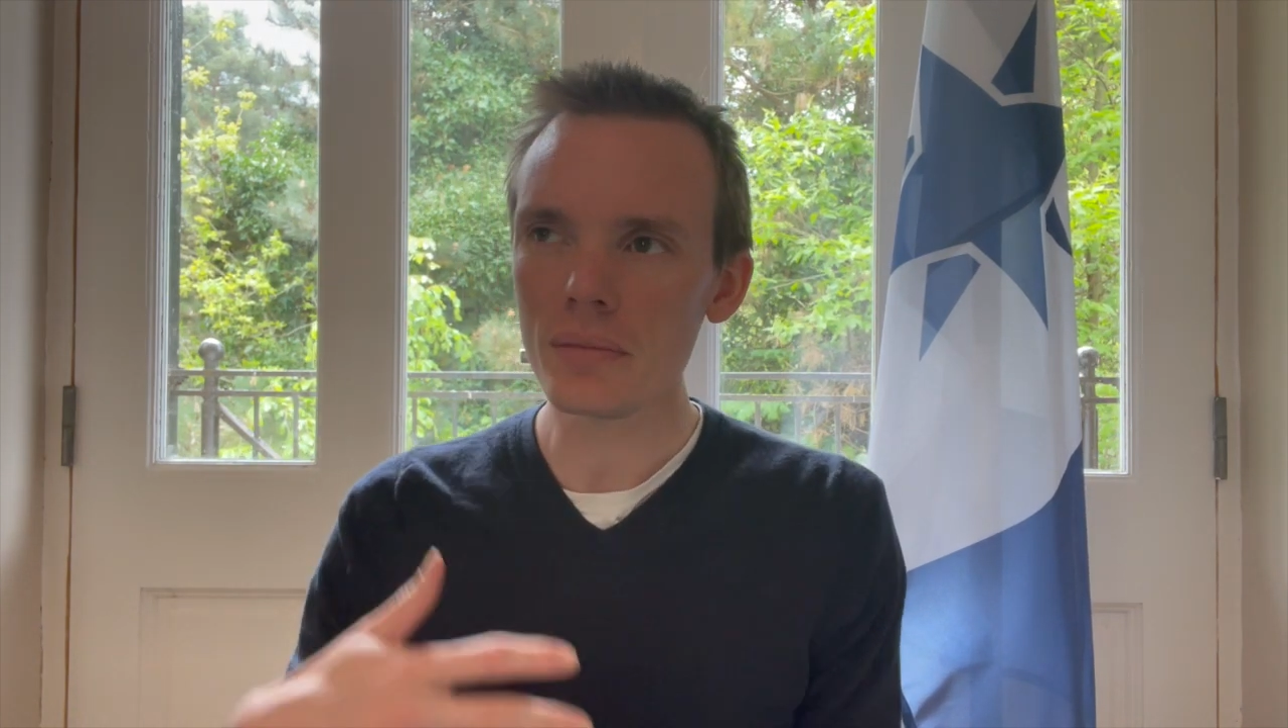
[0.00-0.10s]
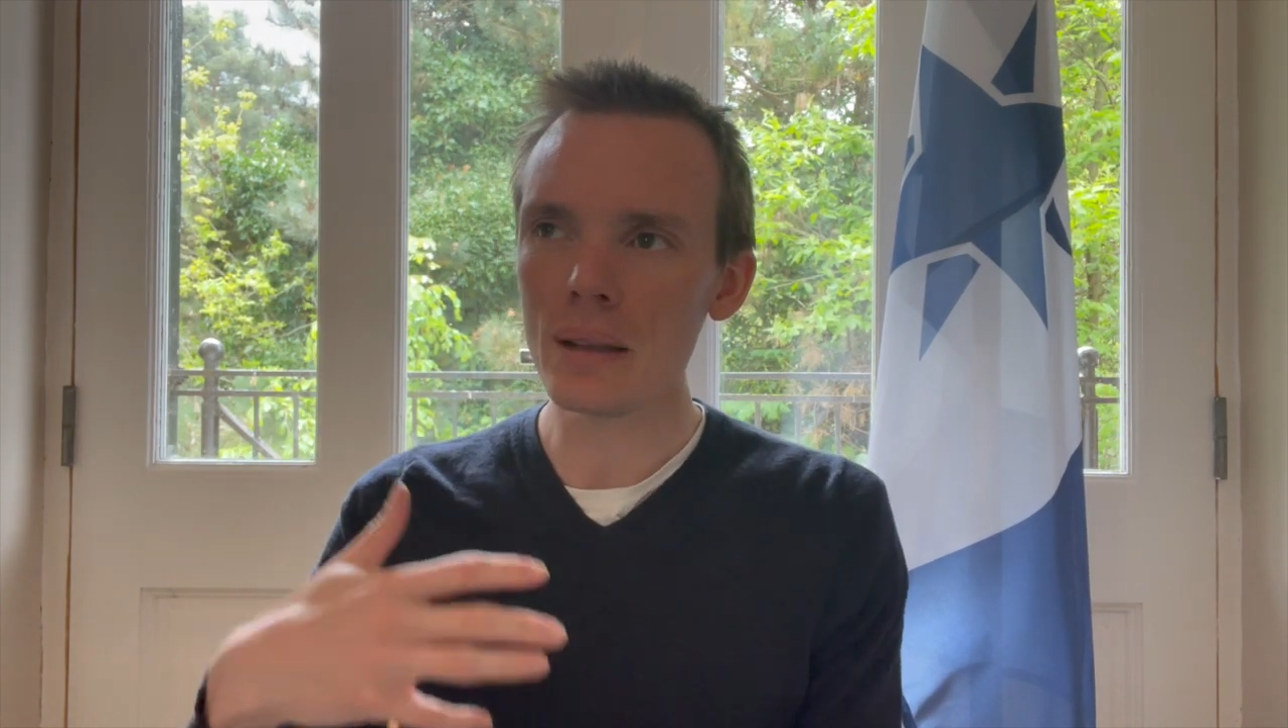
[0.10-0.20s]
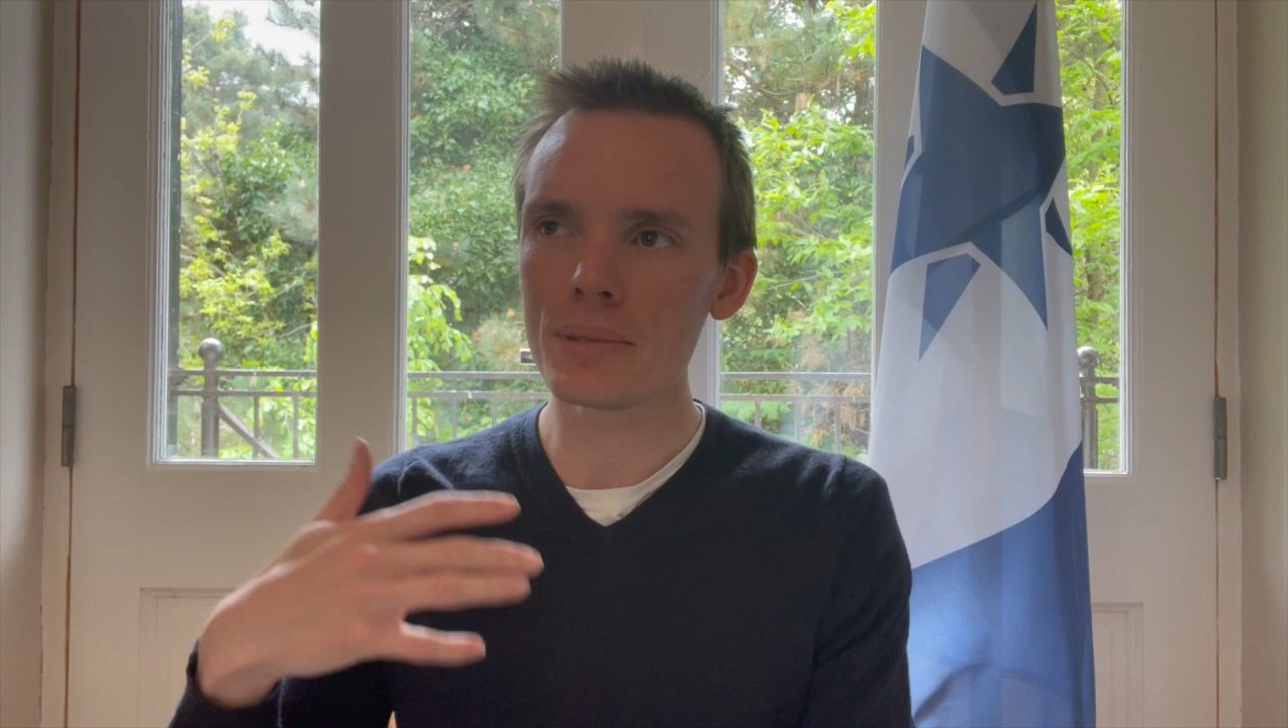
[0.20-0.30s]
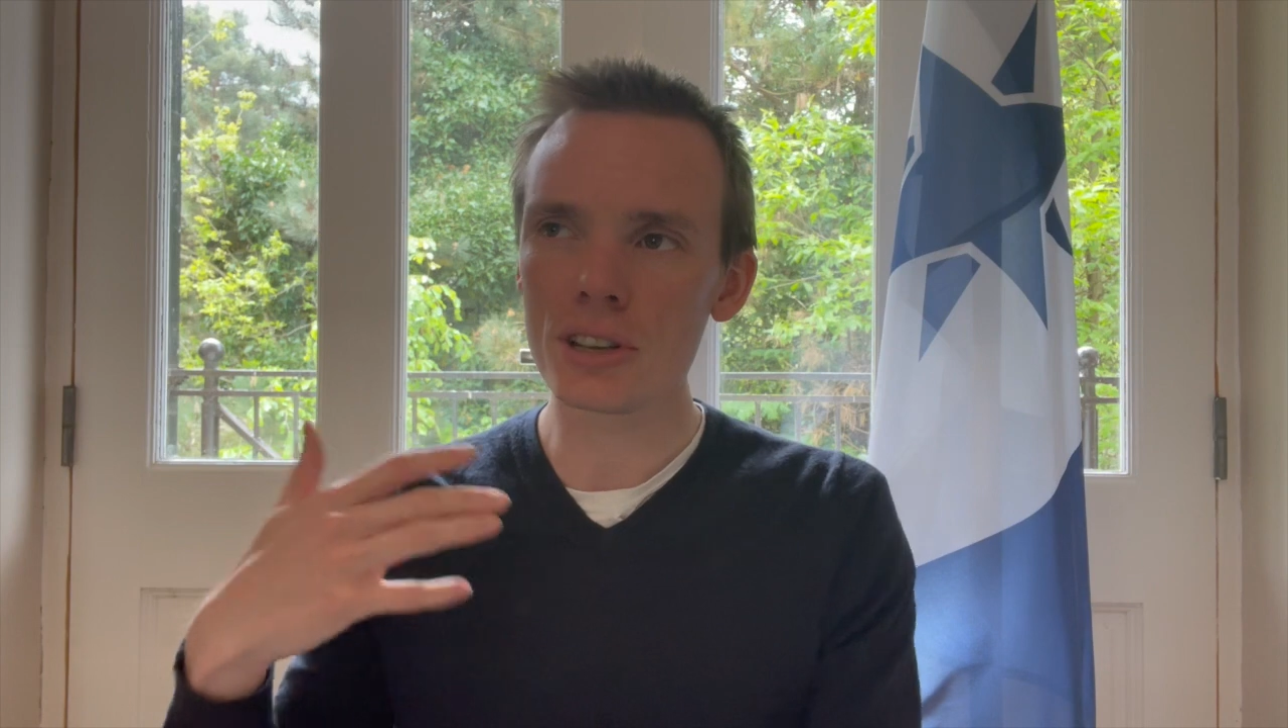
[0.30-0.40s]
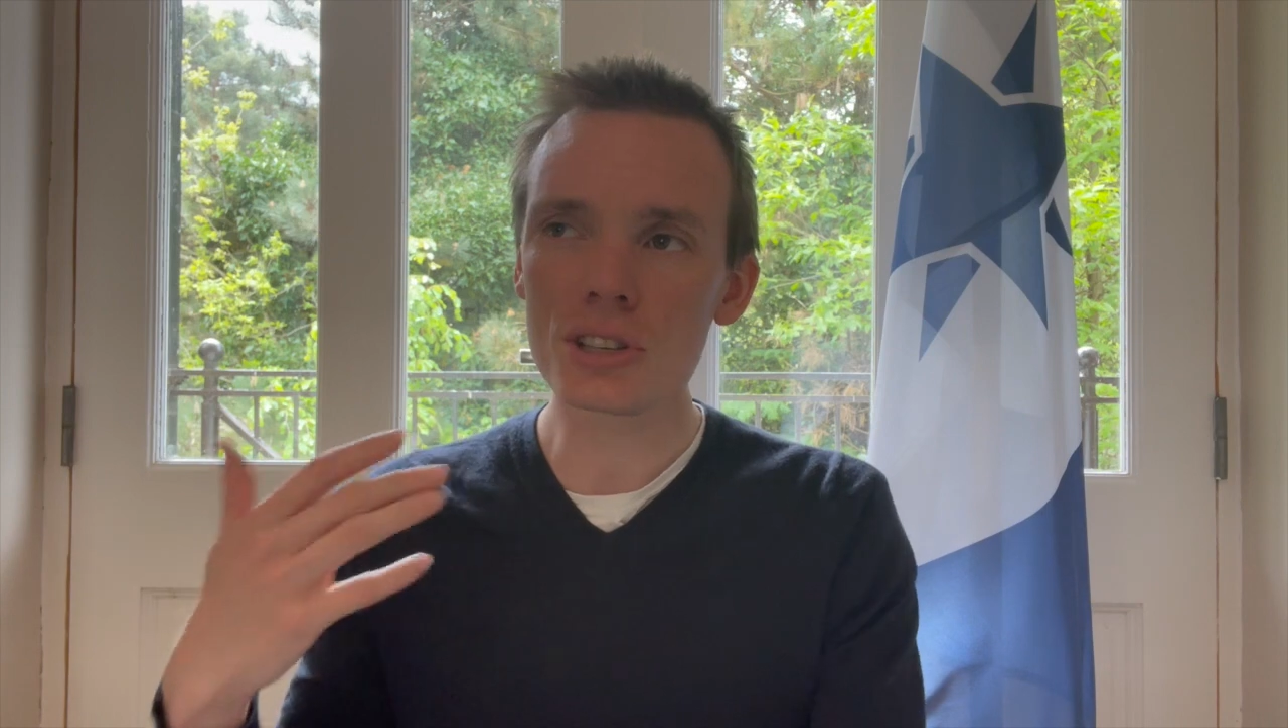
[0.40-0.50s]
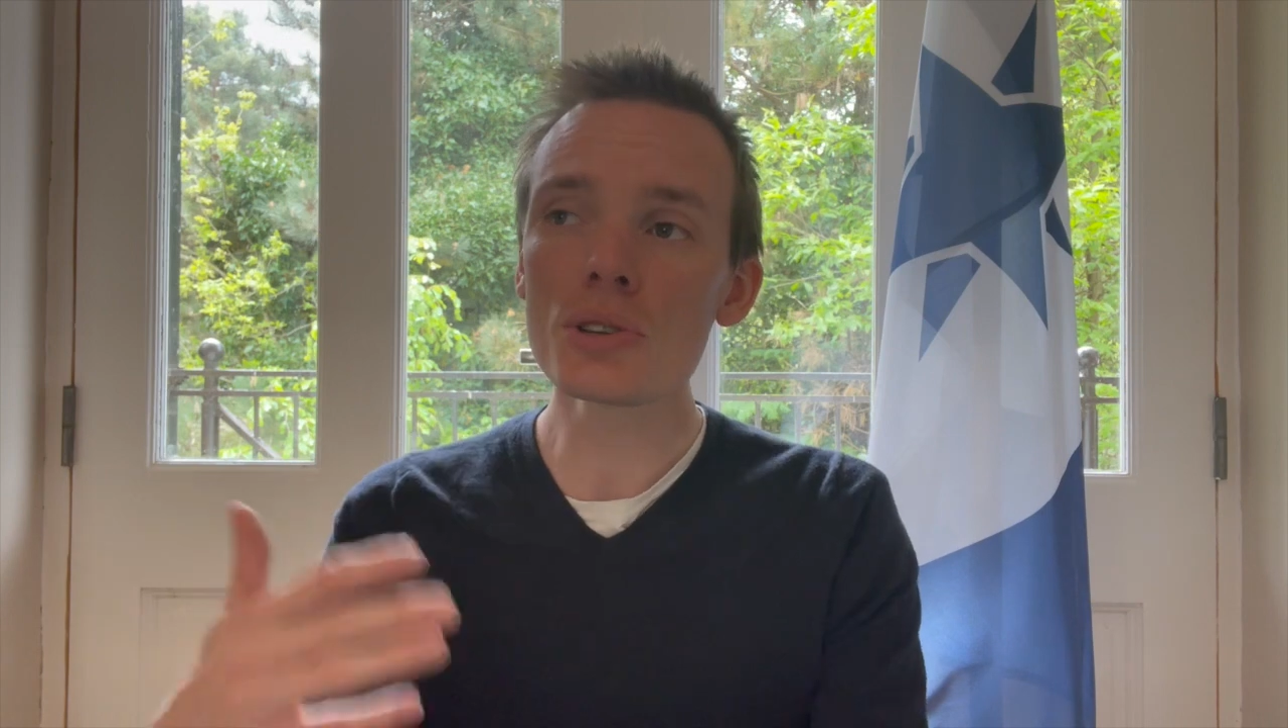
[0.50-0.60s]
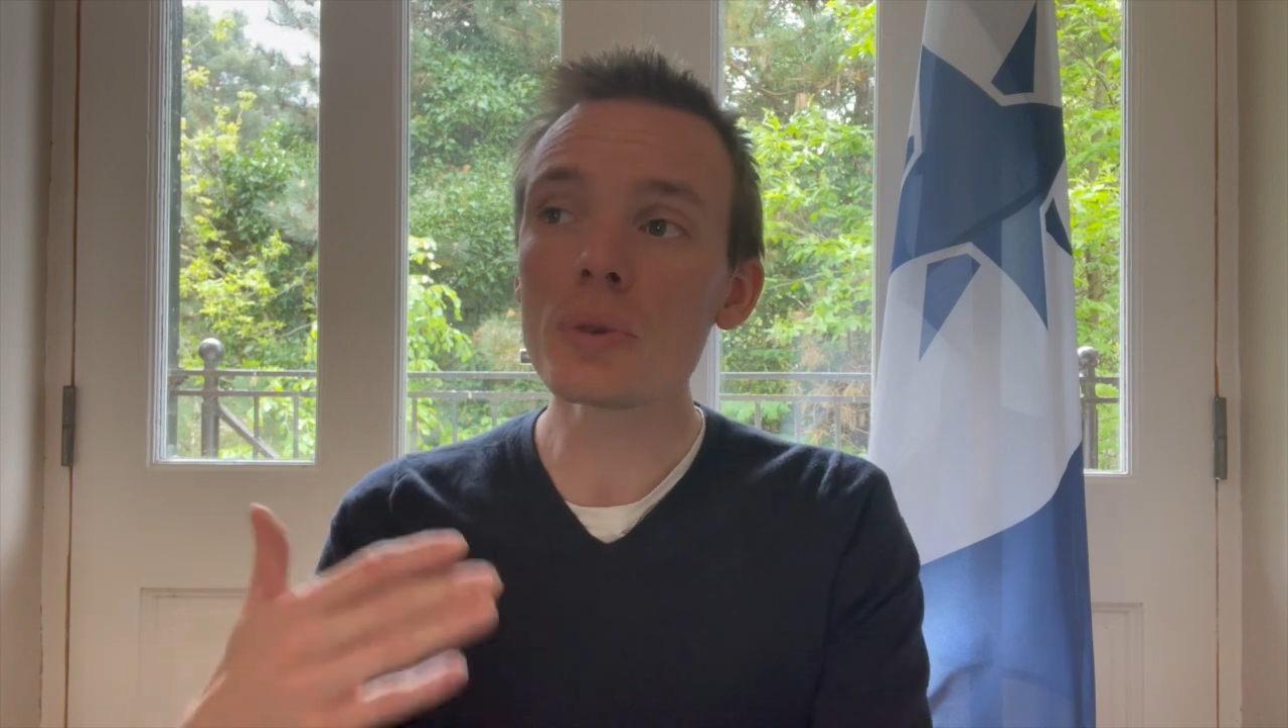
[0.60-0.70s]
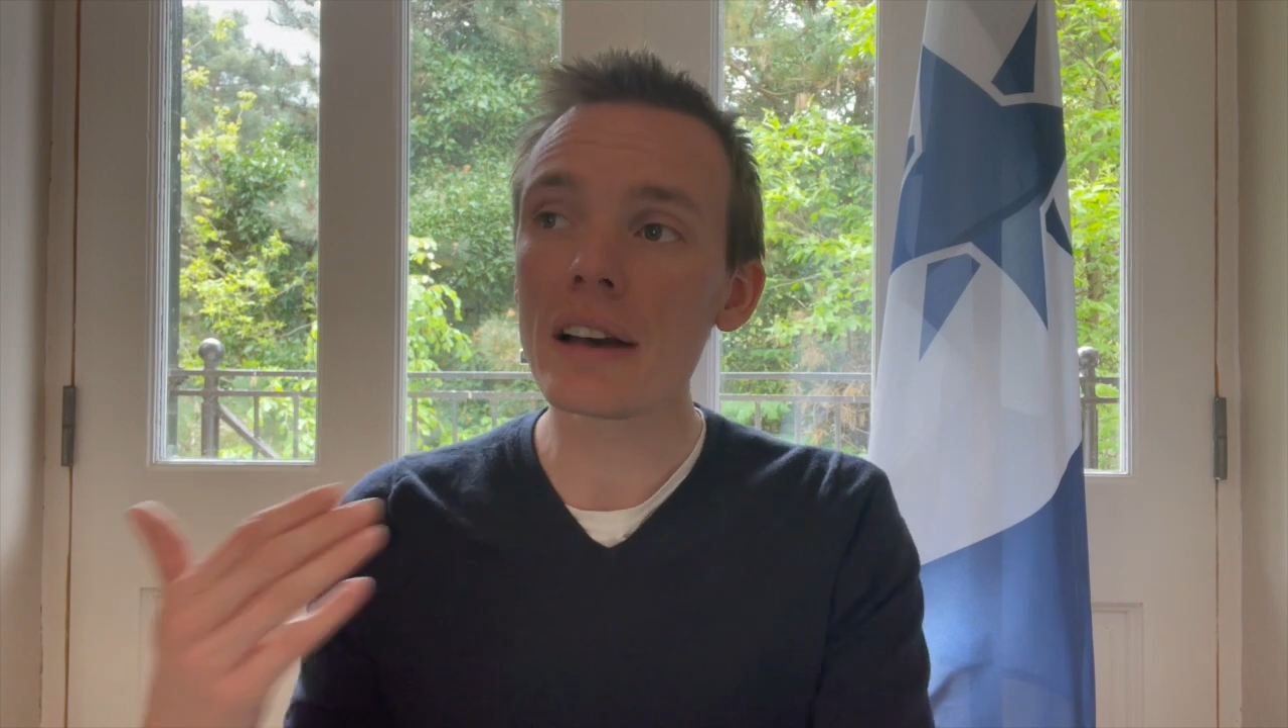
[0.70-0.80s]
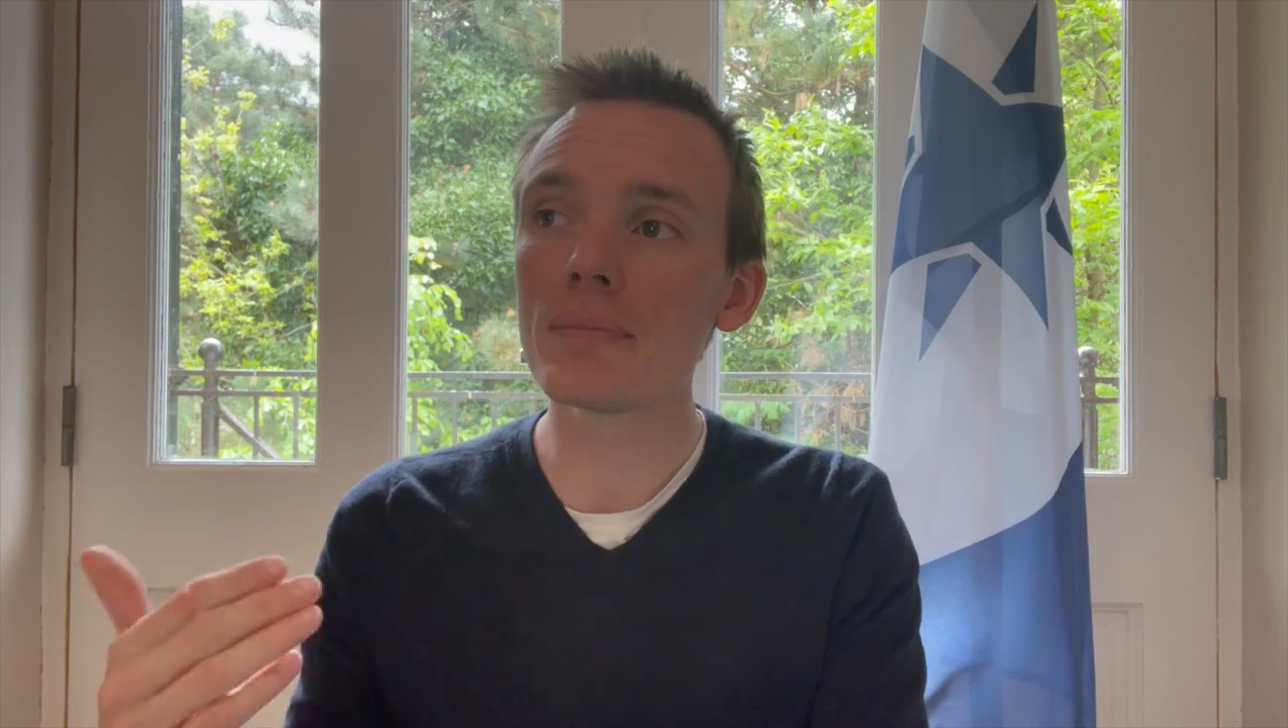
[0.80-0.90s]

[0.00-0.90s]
Because you do have